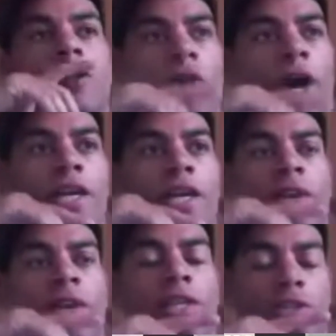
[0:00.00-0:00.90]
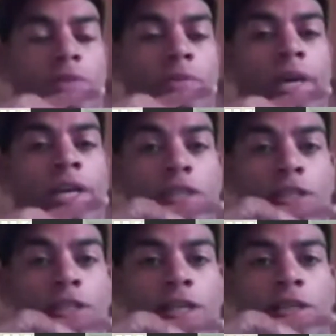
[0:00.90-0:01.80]
invent some
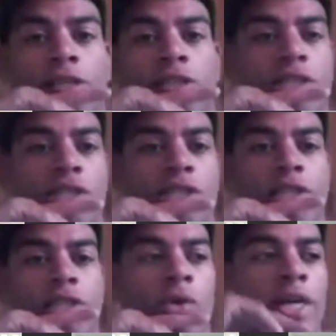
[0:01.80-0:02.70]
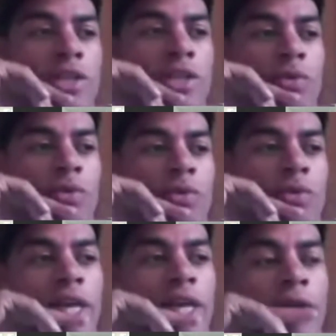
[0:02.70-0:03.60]
interesting segues that we've
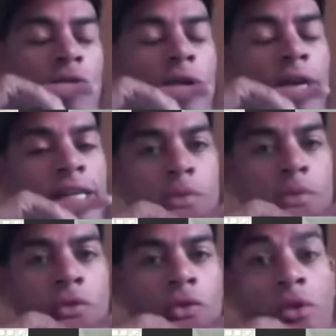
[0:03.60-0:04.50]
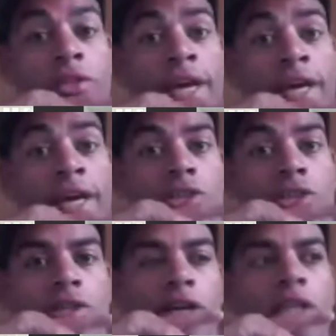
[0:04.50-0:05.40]
never really seen before on
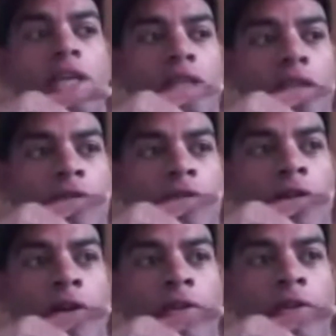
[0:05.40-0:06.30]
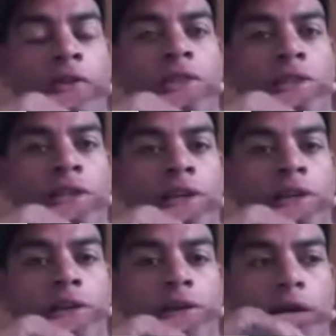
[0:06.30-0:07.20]
stage. I think that's the very first thing.
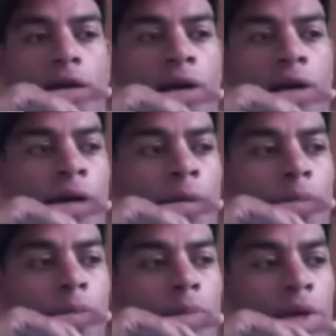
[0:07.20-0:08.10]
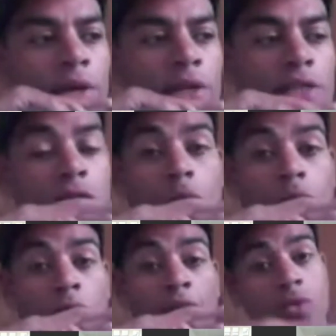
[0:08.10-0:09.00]
Because that's
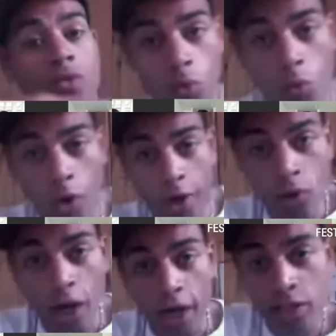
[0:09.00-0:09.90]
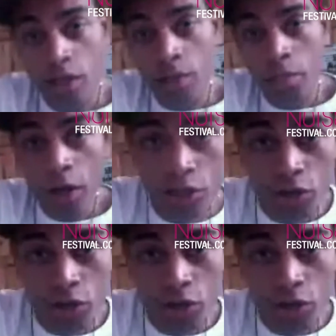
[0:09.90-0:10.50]
what you guys are the masters of